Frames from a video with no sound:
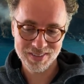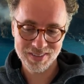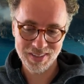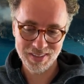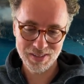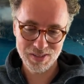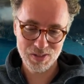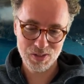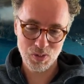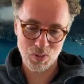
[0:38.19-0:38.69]
They
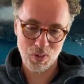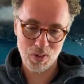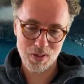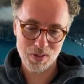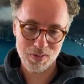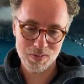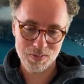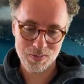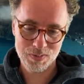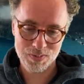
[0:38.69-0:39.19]
sort
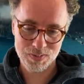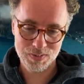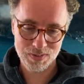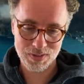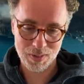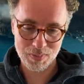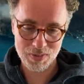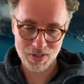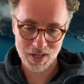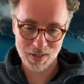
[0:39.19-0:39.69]
of
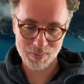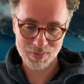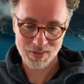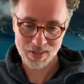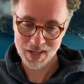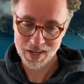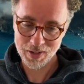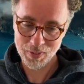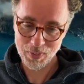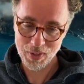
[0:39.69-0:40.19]
sometimes
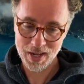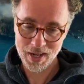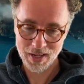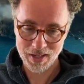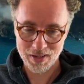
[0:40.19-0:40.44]
get it right.